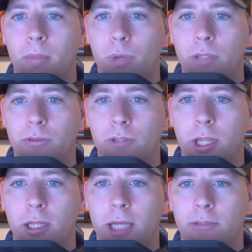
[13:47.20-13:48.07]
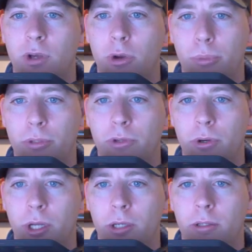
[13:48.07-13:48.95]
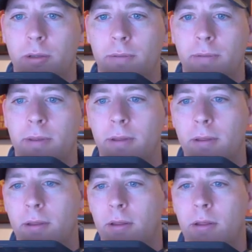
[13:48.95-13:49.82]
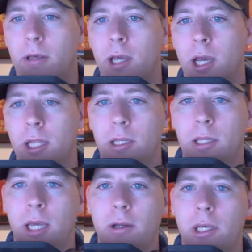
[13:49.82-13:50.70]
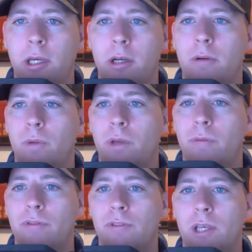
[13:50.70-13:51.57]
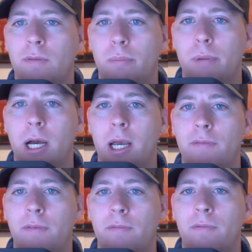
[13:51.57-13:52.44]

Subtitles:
we can see that that's Opus codec. And then down here, we receive a buy from